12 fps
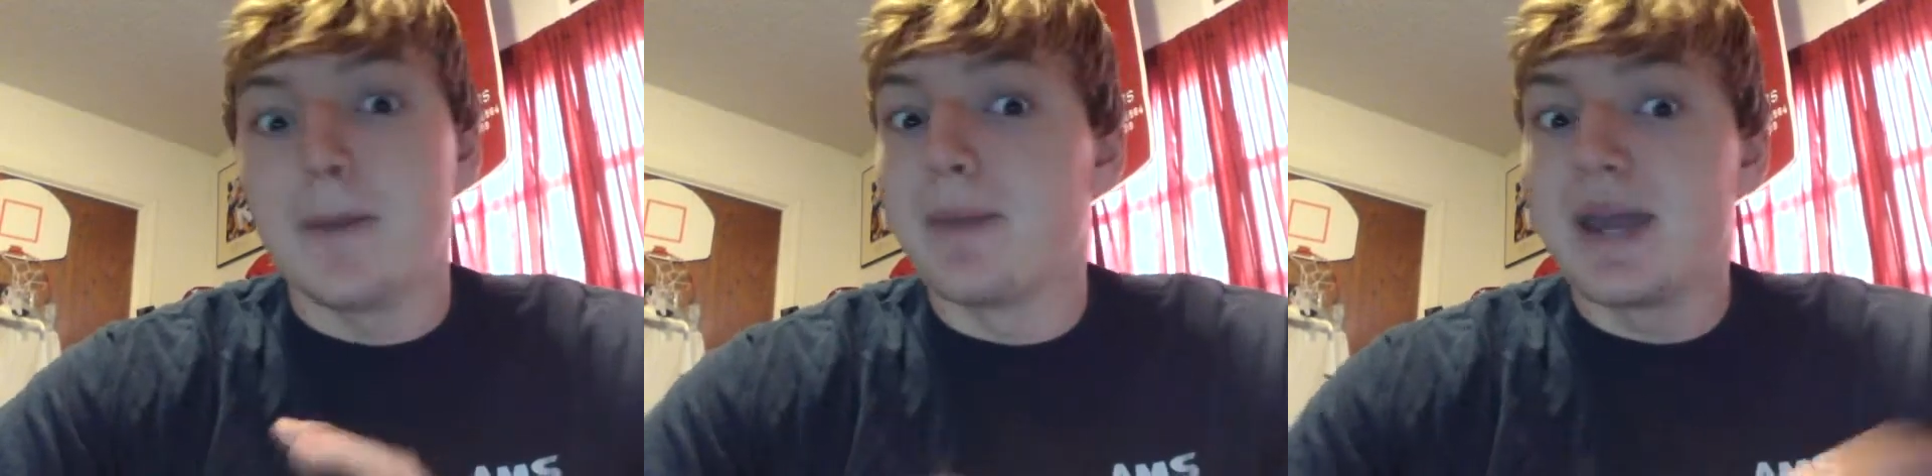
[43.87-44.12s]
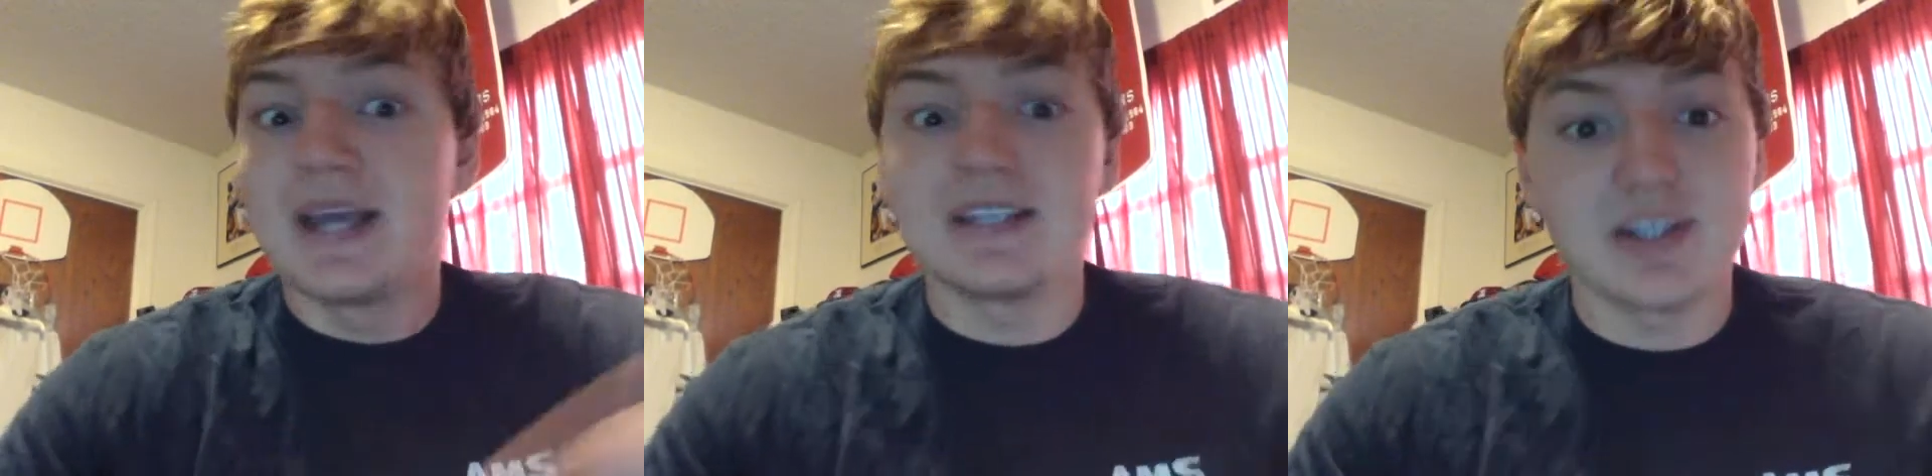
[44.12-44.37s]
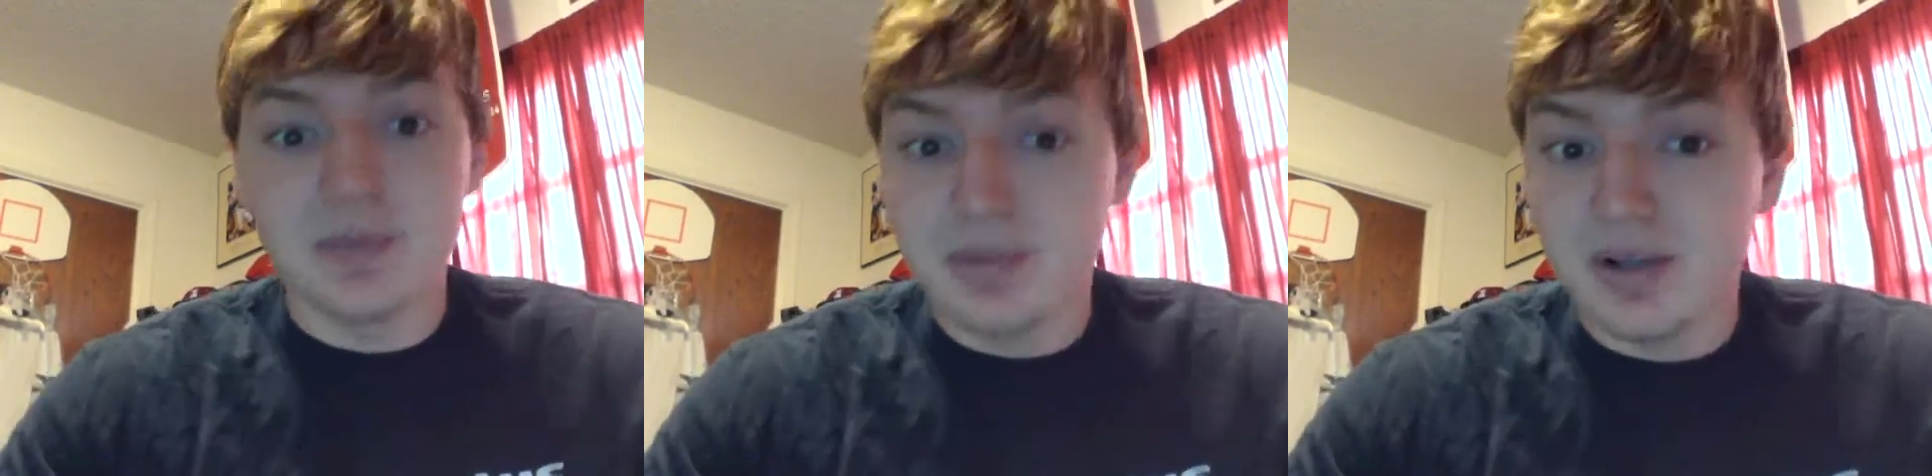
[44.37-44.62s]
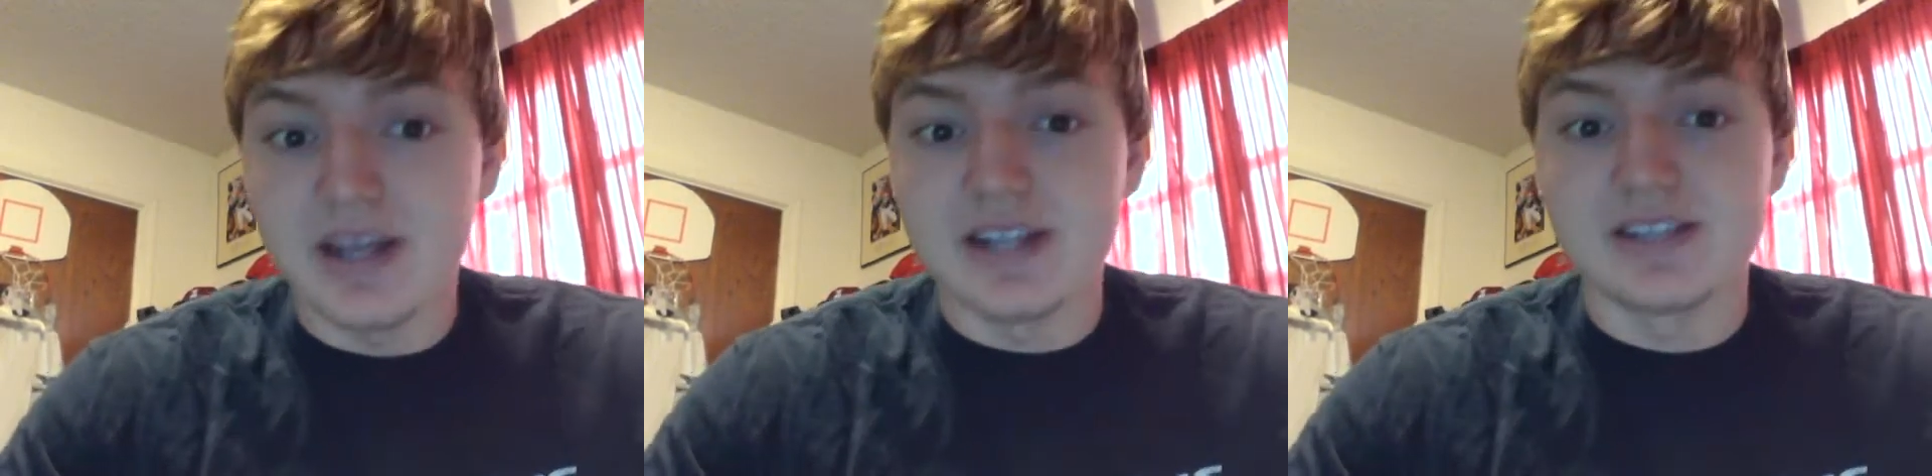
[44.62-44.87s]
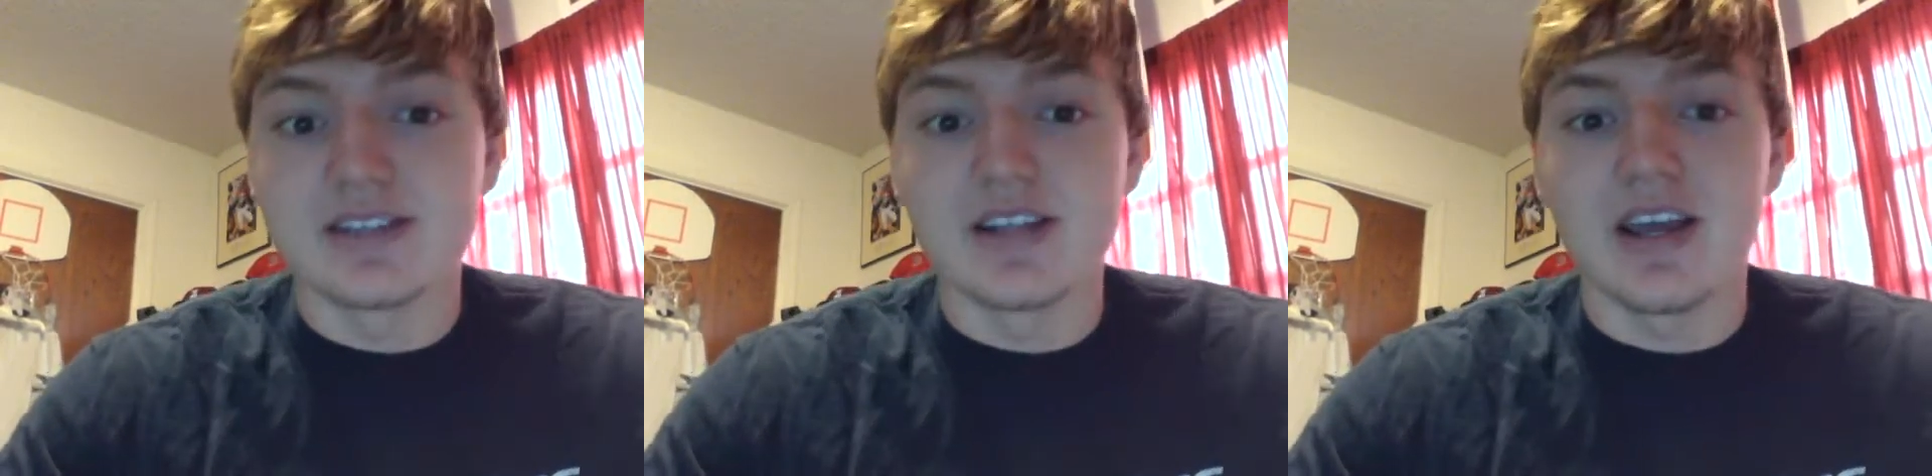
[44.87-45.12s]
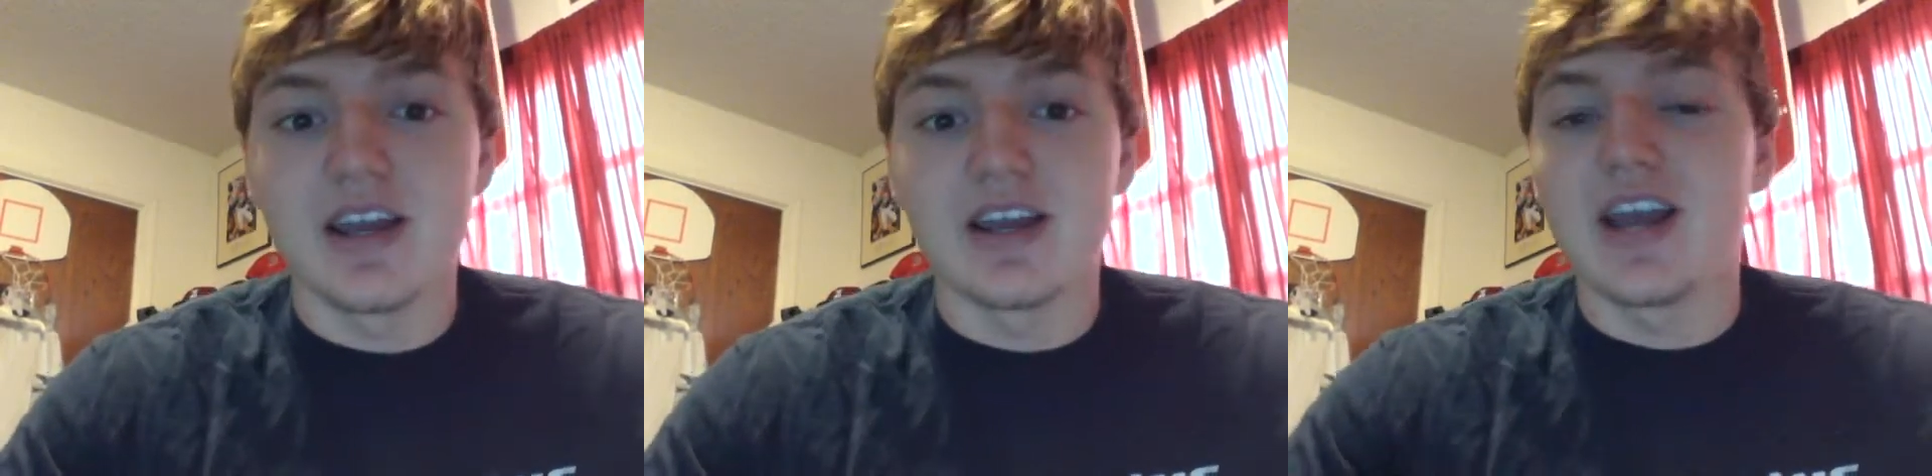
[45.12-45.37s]
amazing plays
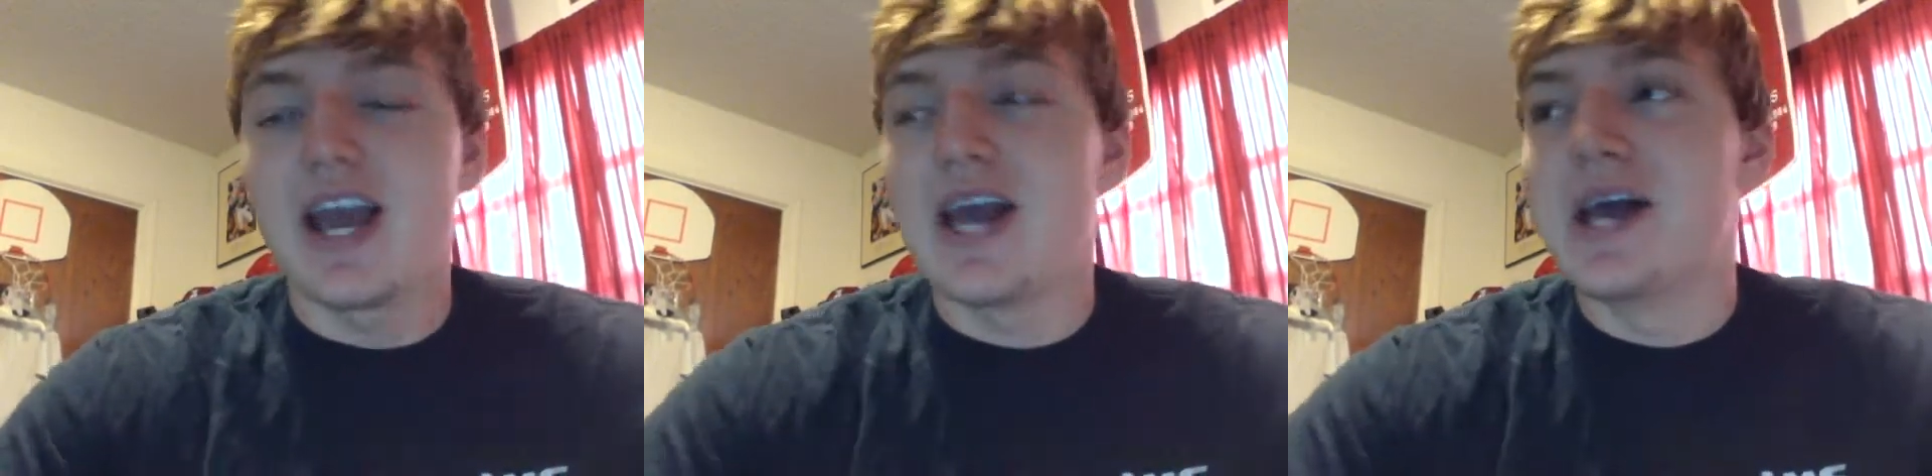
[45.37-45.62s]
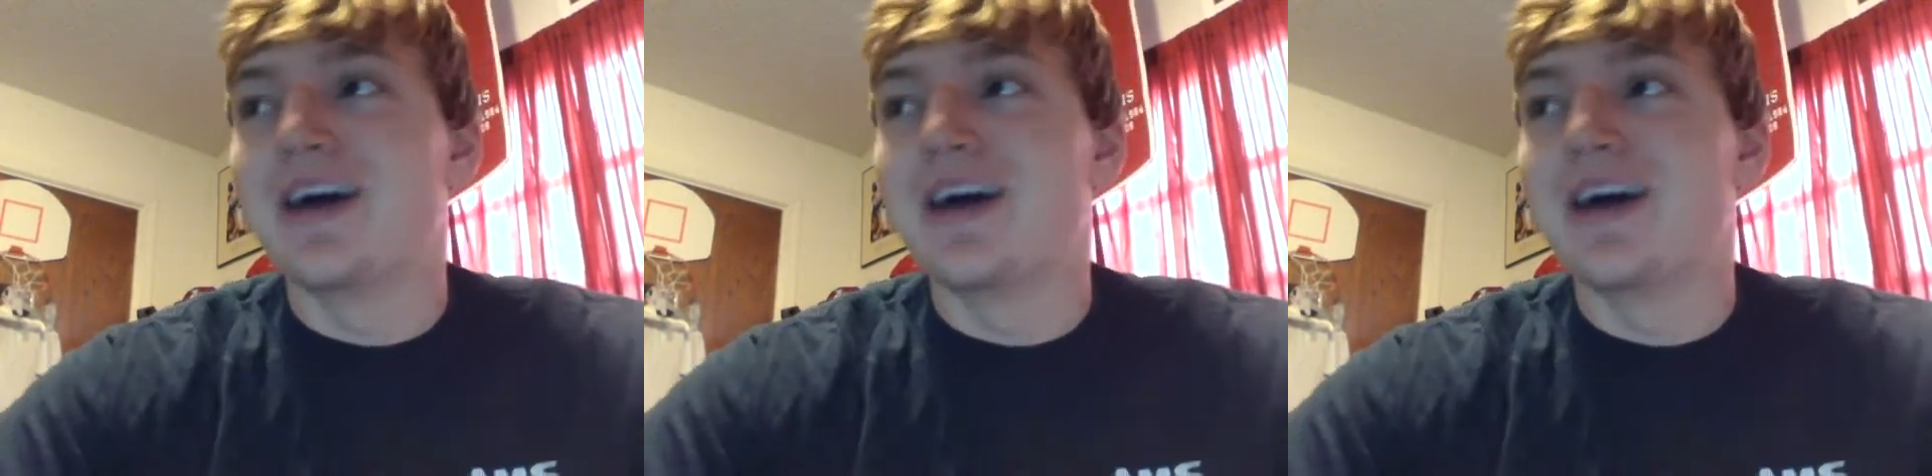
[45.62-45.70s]
today.